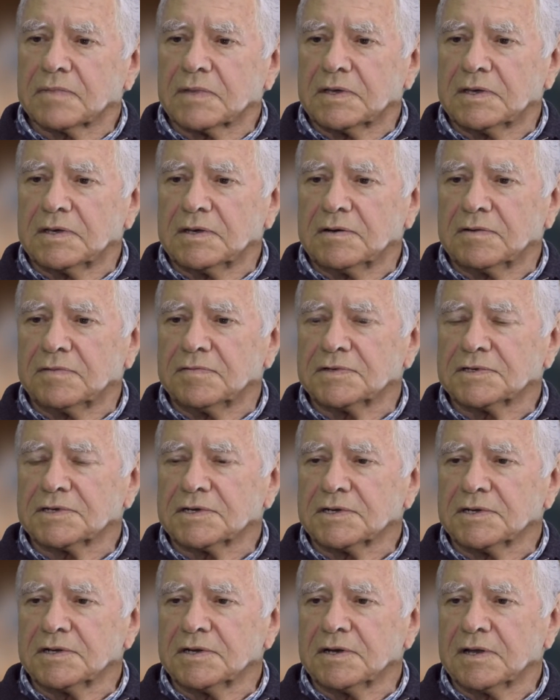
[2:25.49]
He
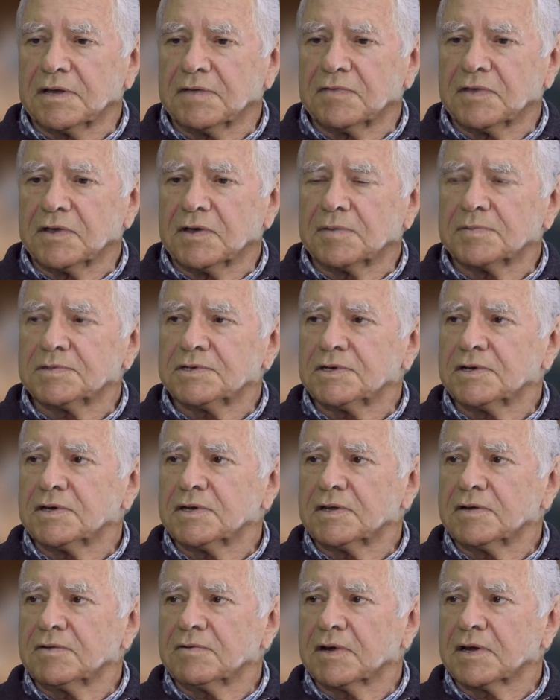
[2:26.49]
obviously didn't have the
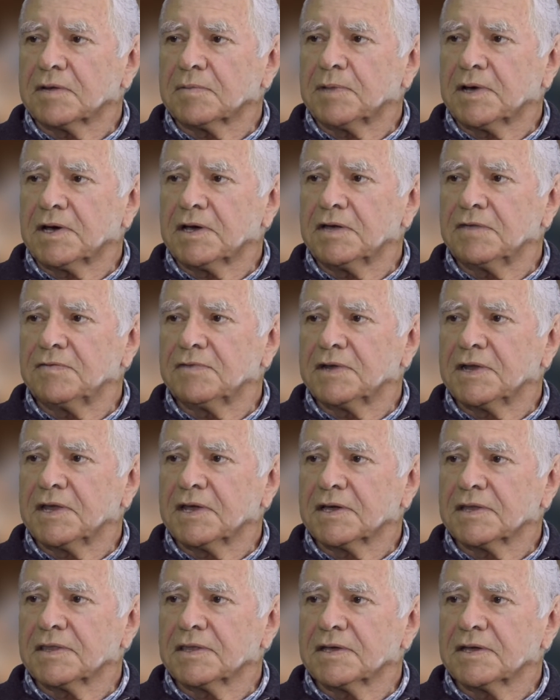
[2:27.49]
opportunity to run a paver
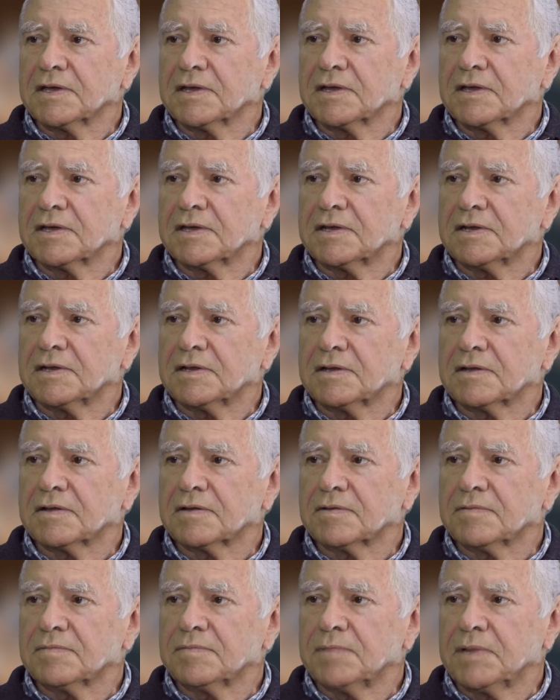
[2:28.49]
down there to get
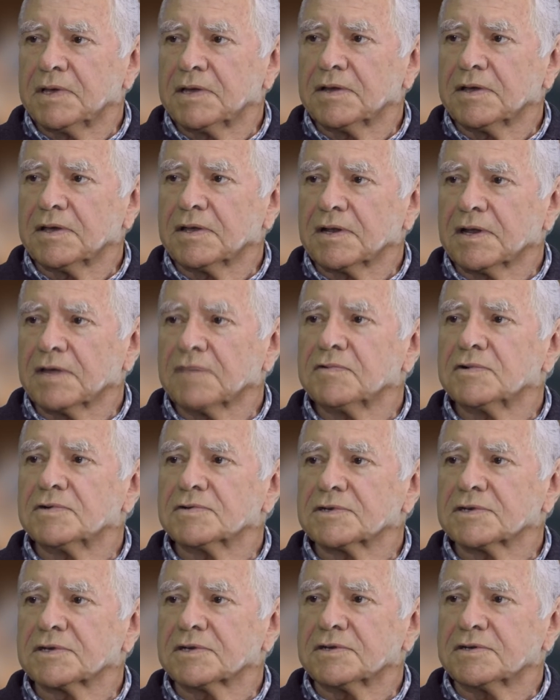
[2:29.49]
better
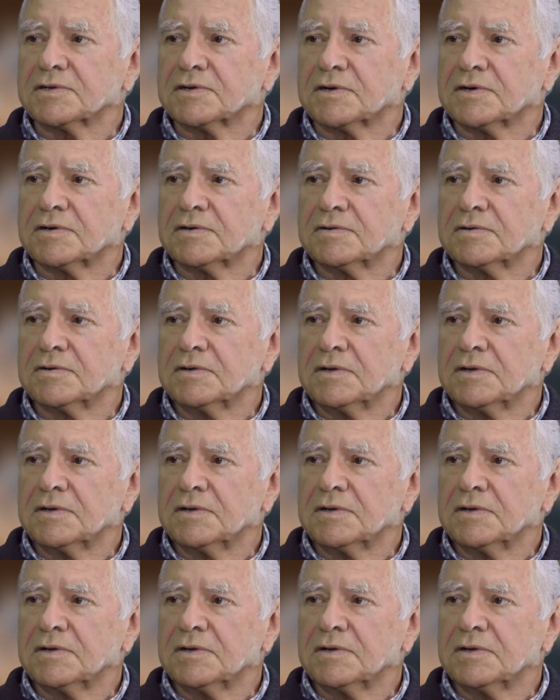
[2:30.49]
levels control.